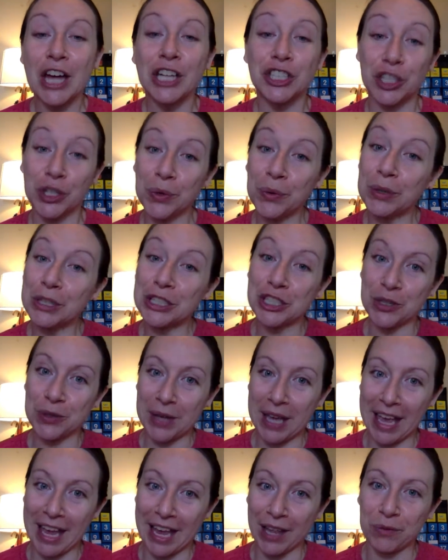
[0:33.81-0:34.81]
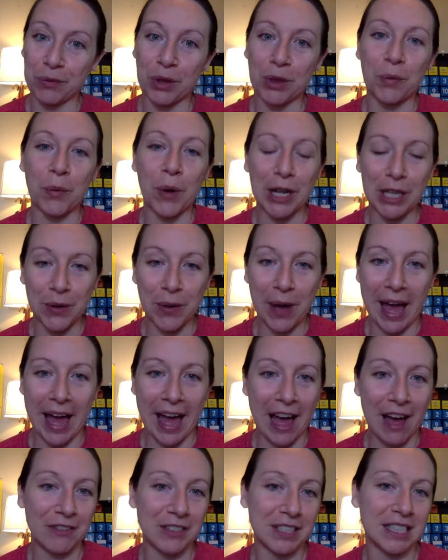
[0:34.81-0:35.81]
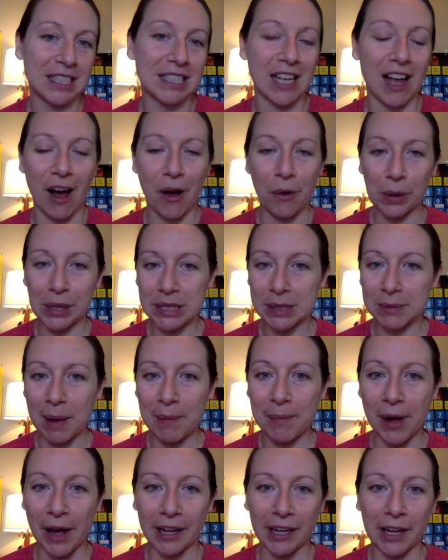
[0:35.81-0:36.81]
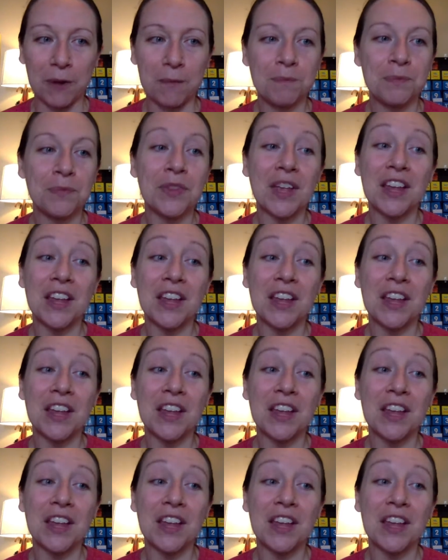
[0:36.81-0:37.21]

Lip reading: Do what you can with what you have is always my motto.